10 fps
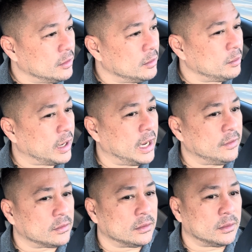
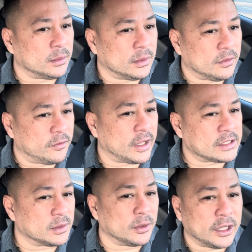behavioral
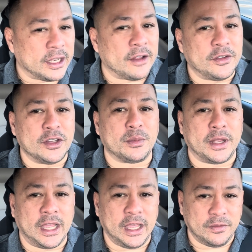flexible enough in your
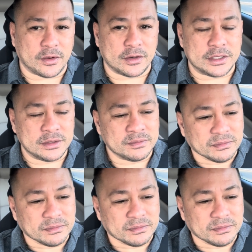behaviors